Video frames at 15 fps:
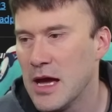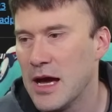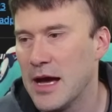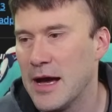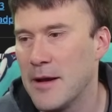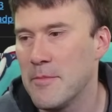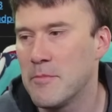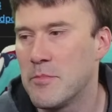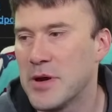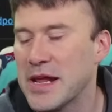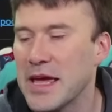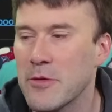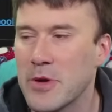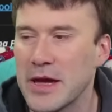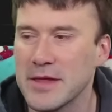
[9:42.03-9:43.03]
Um, but
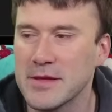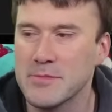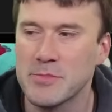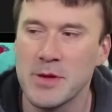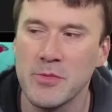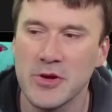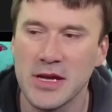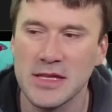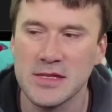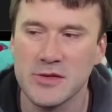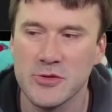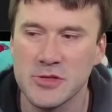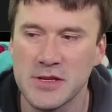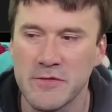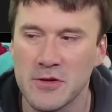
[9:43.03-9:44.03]
anyway, people get into
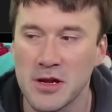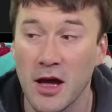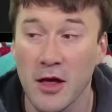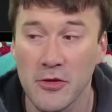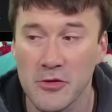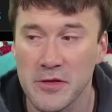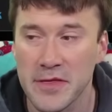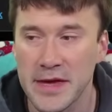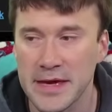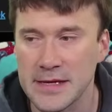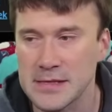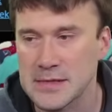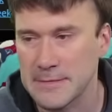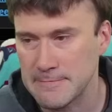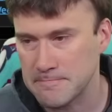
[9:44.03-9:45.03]
their different other
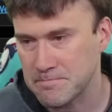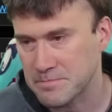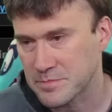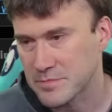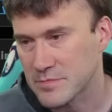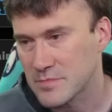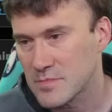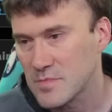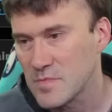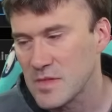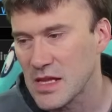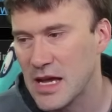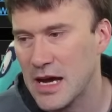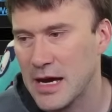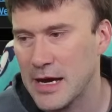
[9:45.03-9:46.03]
things.
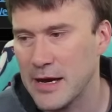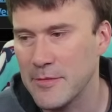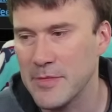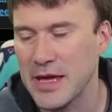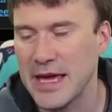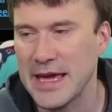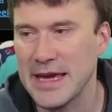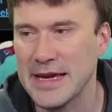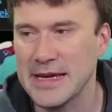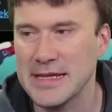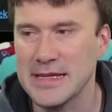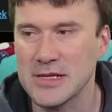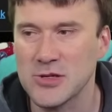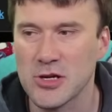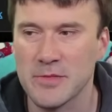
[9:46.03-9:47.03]
Um,
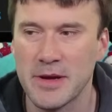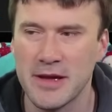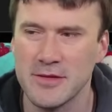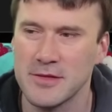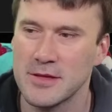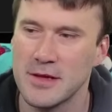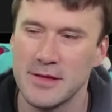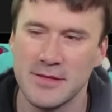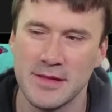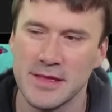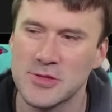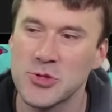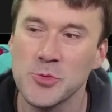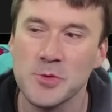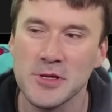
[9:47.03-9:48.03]
and they talk about uh, the
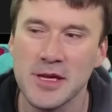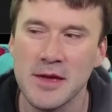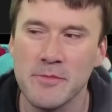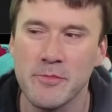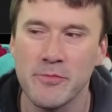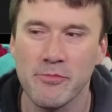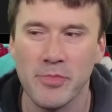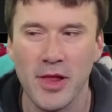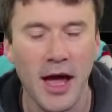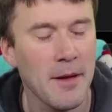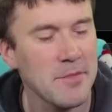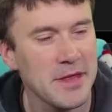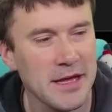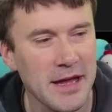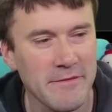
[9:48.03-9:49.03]
duplicating
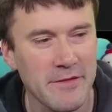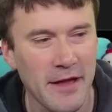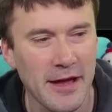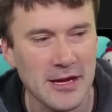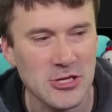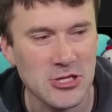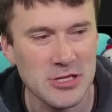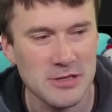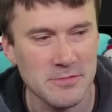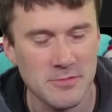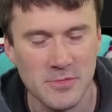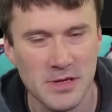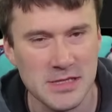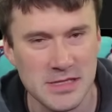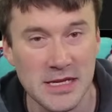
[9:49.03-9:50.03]
blob thing. I've actually,
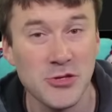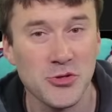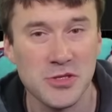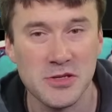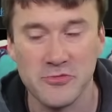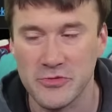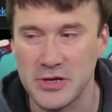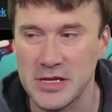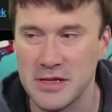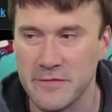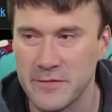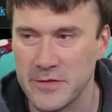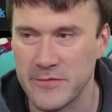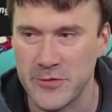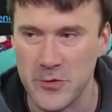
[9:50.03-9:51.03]
it's an interesting read.
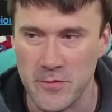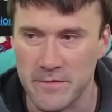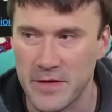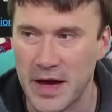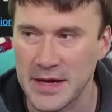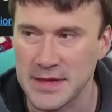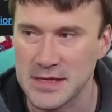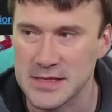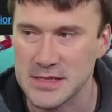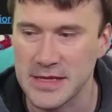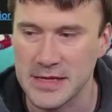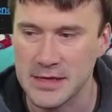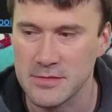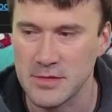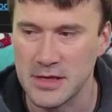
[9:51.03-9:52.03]
If, if you find this
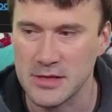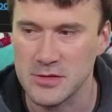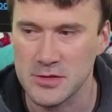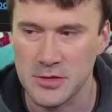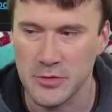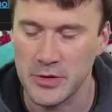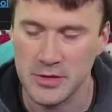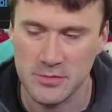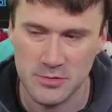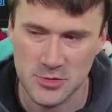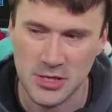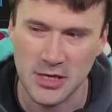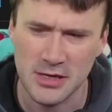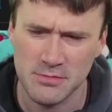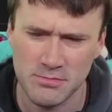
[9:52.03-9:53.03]
link and, and do it,
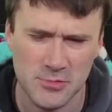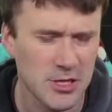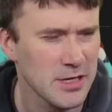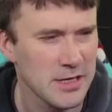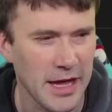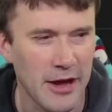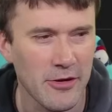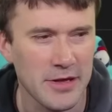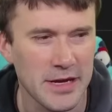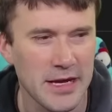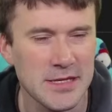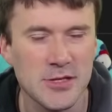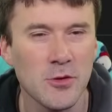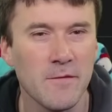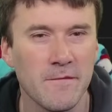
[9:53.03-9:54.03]
check, check it out. Like, I
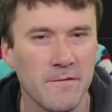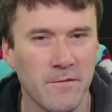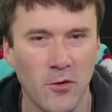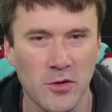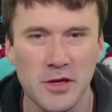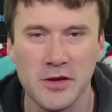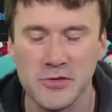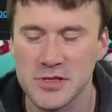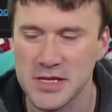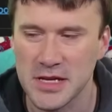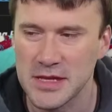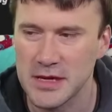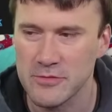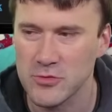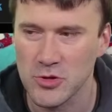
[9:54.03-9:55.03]
still don't fully
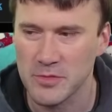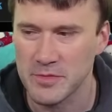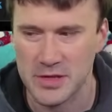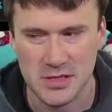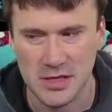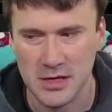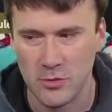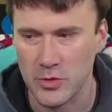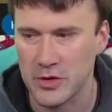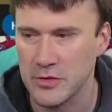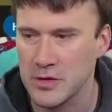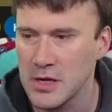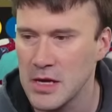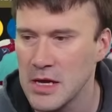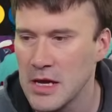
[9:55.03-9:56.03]
understand that ruling, but it's kind of weird.